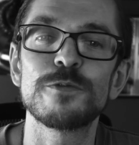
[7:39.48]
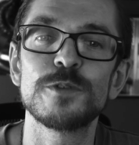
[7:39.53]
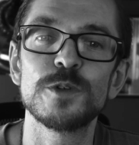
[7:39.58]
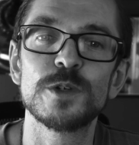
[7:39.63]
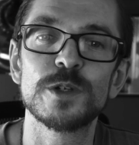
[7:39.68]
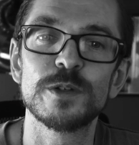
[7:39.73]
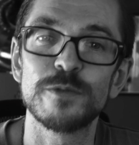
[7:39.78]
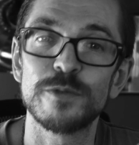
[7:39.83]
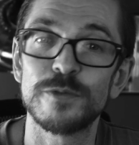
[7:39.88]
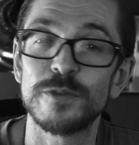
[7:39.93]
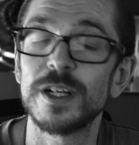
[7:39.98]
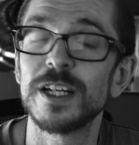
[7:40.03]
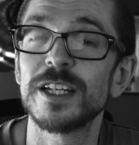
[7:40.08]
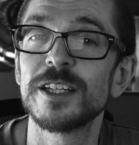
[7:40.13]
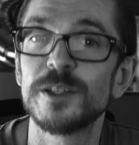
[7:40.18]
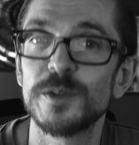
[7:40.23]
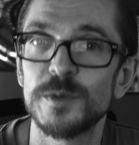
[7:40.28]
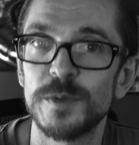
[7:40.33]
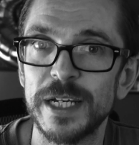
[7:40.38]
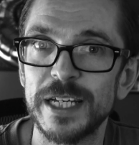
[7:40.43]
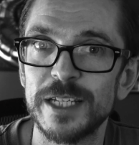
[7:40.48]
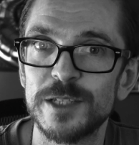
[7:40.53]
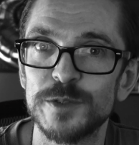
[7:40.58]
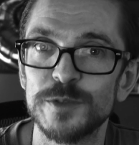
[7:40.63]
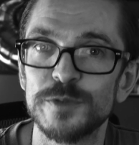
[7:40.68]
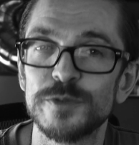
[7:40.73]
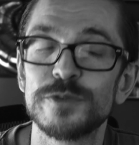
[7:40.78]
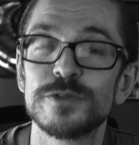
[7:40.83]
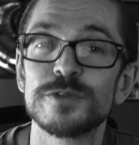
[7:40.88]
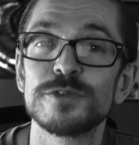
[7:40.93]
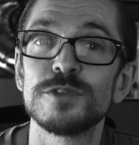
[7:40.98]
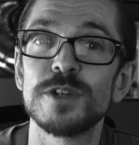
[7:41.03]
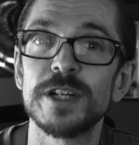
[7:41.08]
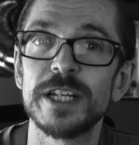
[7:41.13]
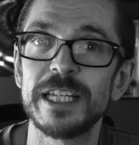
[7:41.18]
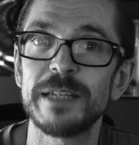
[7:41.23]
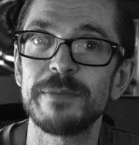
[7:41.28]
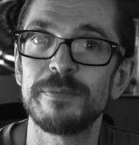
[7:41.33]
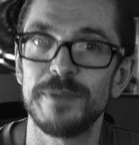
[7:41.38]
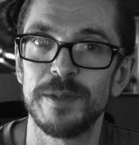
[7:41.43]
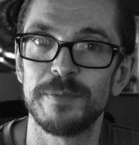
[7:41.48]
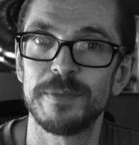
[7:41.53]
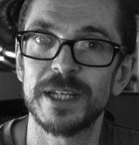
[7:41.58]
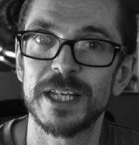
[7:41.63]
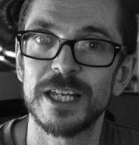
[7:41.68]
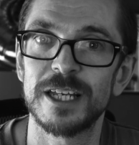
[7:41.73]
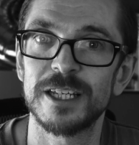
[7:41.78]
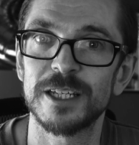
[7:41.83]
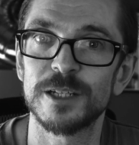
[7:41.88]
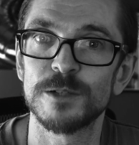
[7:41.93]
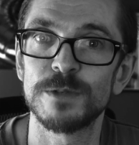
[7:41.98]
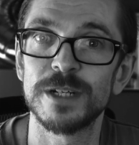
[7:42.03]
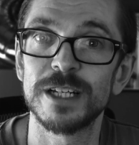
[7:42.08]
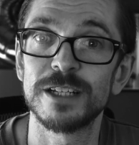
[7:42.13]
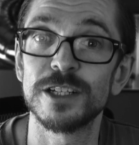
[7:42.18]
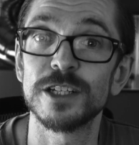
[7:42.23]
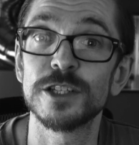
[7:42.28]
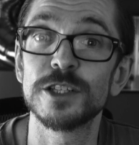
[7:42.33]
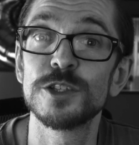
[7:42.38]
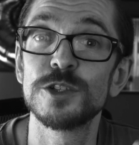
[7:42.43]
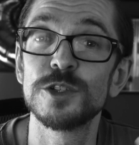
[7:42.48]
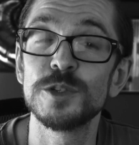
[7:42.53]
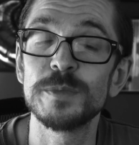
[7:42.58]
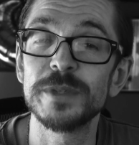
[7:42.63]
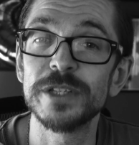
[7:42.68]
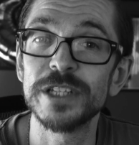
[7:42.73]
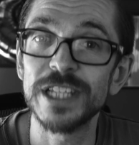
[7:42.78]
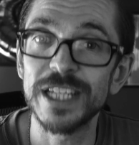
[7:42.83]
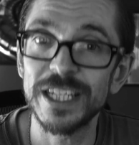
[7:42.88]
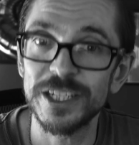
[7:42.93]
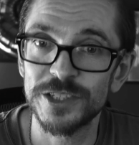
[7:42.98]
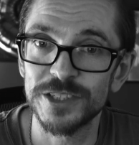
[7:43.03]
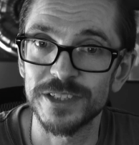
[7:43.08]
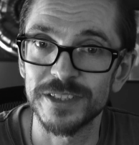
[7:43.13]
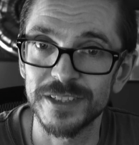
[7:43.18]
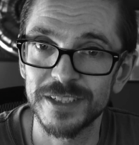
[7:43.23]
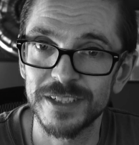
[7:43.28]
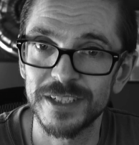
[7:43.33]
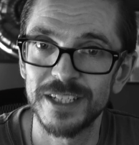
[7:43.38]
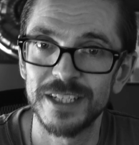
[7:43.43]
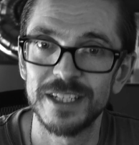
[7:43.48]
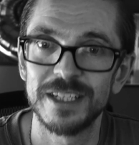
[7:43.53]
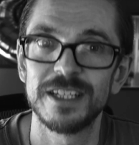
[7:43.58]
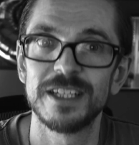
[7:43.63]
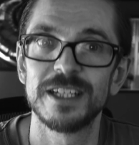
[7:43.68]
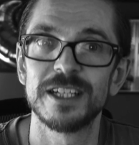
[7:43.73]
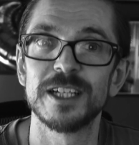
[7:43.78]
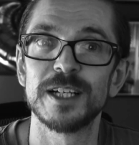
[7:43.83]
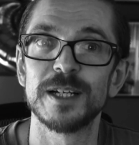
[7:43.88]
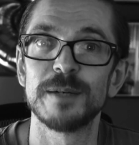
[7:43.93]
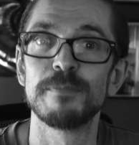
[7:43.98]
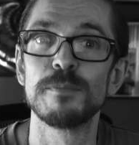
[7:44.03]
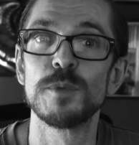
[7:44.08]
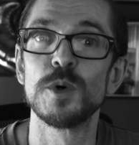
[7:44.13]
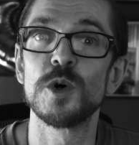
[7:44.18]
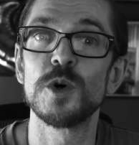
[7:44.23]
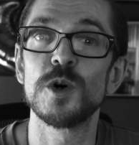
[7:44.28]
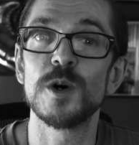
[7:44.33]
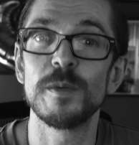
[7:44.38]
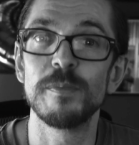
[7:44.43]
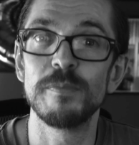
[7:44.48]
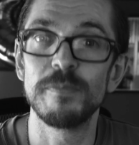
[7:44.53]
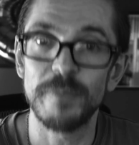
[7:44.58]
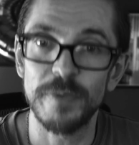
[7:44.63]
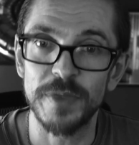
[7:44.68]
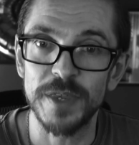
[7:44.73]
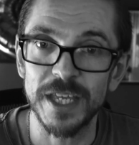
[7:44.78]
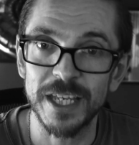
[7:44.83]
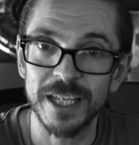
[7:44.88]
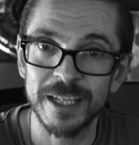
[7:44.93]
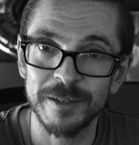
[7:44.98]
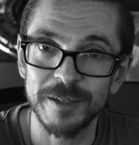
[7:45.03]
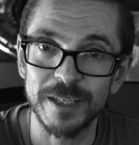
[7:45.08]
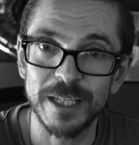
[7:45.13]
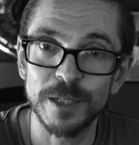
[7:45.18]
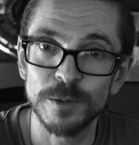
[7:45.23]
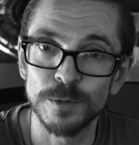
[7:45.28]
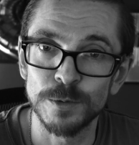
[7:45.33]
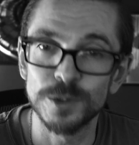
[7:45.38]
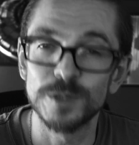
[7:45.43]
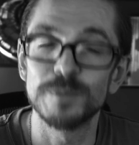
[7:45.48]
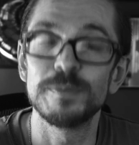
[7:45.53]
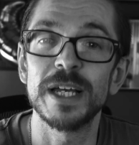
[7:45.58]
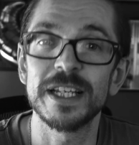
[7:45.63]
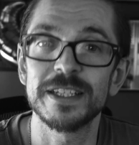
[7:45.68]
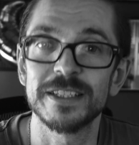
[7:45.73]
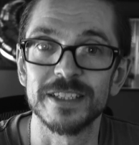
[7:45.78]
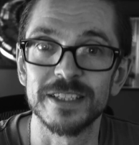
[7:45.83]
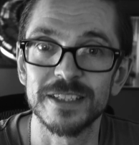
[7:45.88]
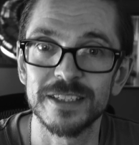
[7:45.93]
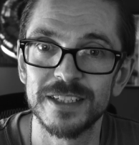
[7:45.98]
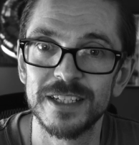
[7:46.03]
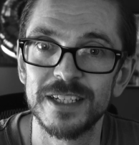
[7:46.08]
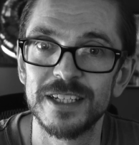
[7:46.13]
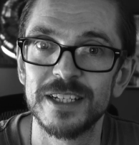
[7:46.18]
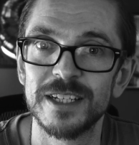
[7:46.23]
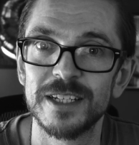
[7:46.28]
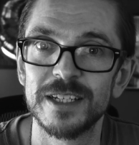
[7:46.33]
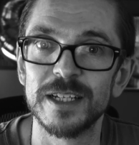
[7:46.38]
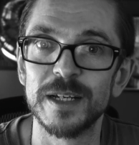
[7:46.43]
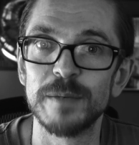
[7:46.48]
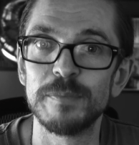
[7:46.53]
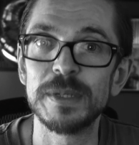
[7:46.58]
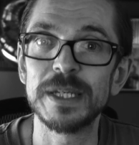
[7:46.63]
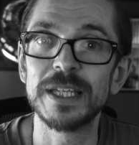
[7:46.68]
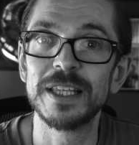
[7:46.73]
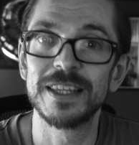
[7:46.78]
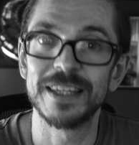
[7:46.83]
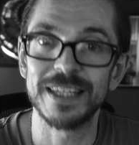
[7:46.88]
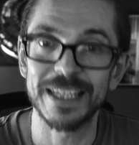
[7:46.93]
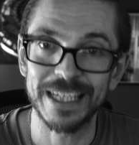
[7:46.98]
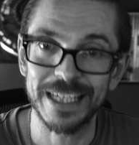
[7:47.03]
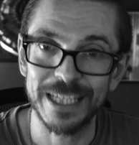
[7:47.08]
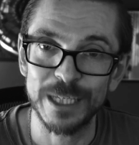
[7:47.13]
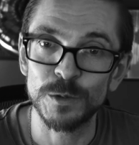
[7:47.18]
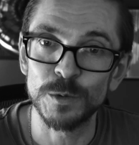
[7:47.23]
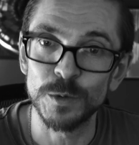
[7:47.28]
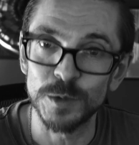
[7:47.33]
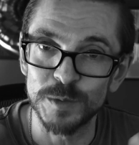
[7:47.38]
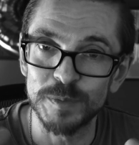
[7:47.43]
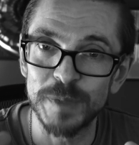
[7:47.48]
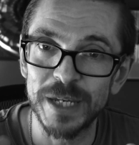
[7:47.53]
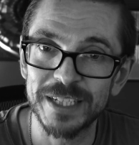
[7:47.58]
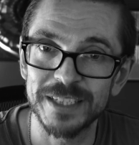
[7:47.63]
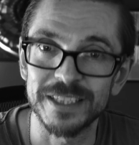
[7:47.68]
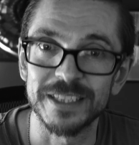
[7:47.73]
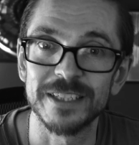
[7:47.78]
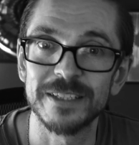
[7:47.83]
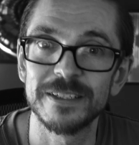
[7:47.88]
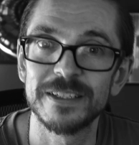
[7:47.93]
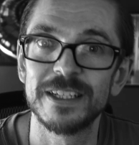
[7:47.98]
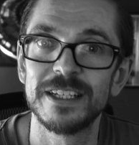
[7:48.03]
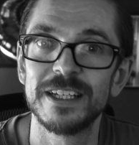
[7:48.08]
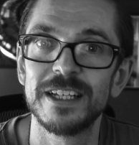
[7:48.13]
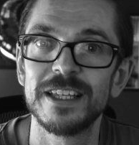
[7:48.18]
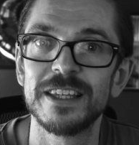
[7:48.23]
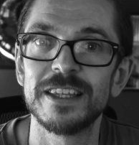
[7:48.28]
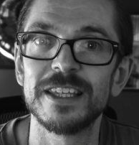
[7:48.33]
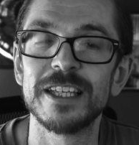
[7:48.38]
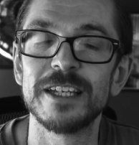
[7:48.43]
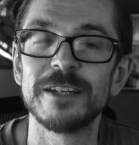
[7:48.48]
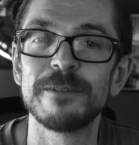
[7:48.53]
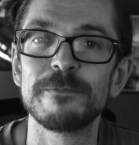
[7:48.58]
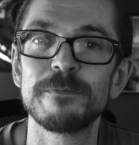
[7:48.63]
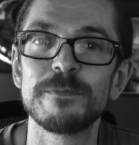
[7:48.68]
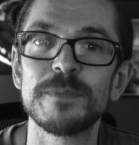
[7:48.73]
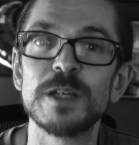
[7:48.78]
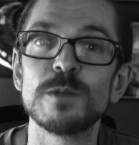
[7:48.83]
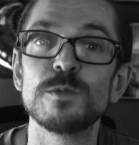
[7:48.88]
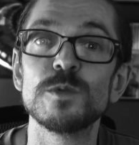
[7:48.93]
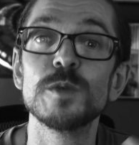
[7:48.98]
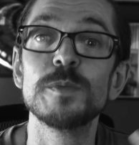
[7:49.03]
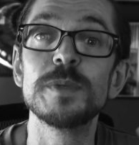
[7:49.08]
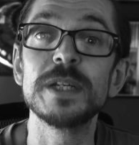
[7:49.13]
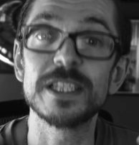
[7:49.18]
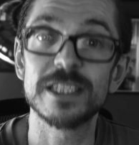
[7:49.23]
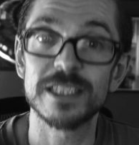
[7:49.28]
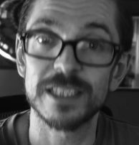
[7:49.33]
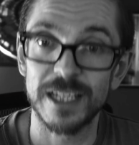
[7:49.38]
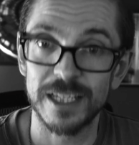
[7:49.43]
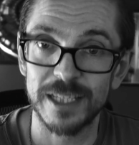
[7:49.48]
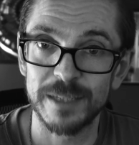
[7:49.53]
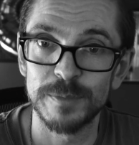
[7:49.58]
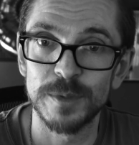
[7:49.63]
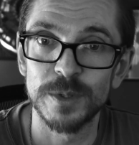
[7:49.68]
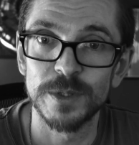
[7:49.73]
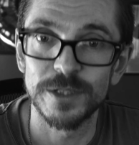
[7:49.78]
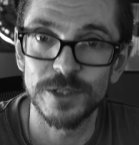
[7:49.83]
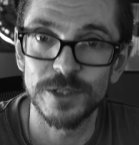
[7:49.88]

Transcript: you can find a way to frame the mechanic around accumulation, more thing equals better, big thing equals better, then it will be slightly more